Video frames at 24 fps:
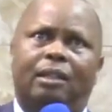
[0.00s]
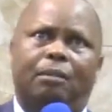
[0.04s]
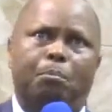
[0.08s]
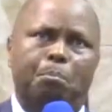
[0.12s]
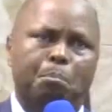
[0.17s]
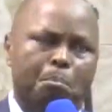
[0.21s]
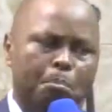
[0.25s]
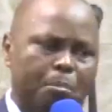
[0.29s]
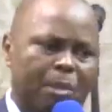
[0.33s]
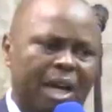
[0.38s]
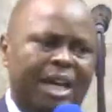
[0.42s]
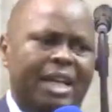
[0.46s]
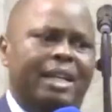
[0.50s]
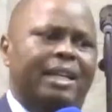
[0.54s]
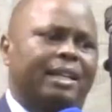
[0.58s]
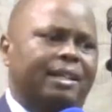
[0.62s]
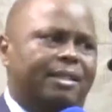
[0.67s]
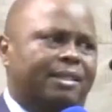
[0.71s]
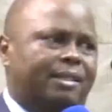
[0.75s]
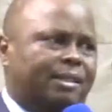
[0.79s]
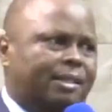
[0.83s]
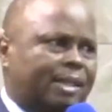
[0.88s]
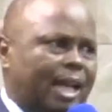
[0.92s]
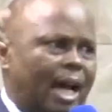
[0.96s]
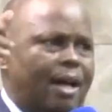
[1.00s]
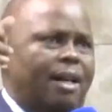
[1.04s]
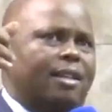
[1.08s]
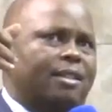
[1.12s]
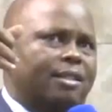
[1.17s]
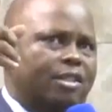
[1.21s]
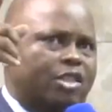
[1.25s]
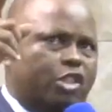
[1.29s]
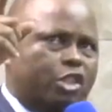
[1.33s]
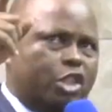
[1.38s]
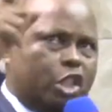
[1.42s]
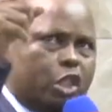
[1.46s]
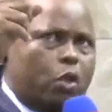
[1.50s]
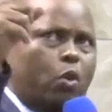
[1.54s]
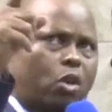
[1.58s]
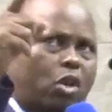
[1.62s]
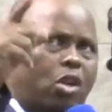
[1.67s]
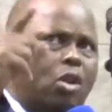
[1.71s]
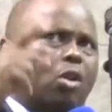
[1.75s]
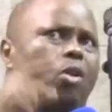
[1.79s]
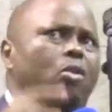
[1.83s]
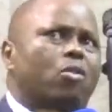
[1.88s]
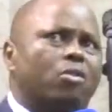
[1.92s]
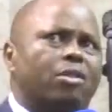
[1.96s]
many sons to
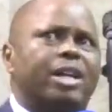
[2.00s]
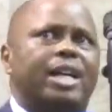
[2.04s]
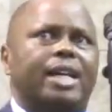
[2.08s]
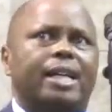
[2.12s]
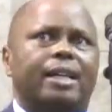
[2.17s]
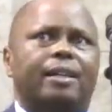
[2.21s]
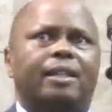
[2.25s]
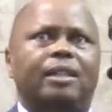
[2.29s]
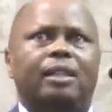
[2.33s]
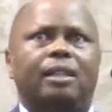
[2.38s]
glory,